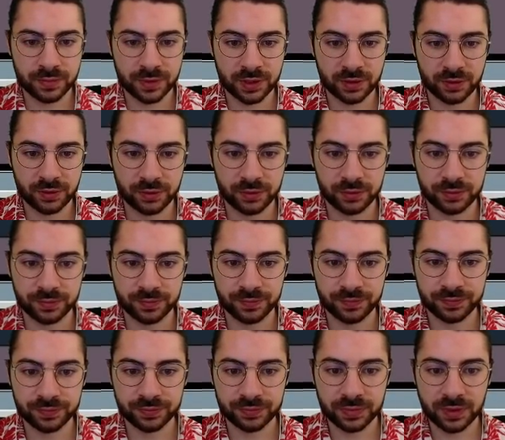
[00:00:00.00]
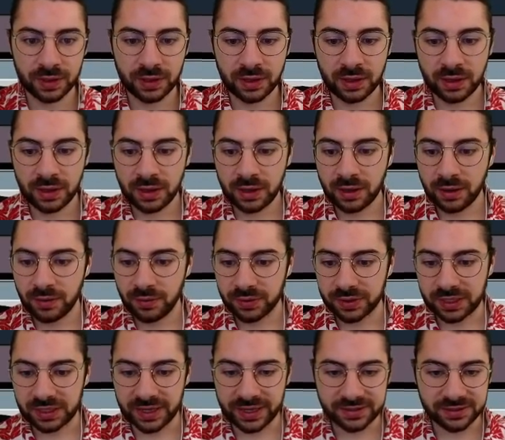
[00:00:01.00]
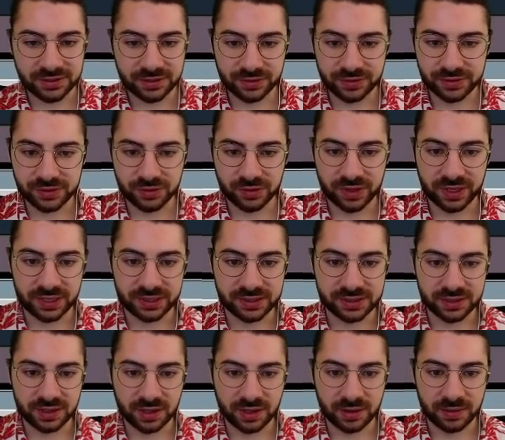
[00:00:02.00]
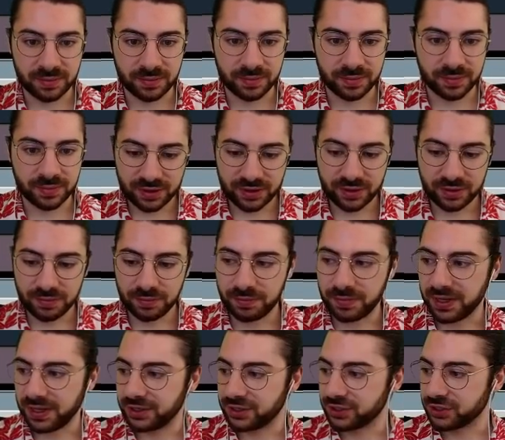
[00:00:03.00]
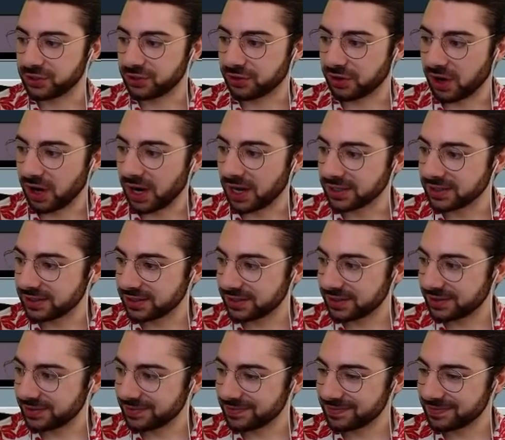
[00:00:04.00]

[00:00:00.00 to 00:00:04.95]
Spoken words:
Cool. What I'd like to do is create some beach grass.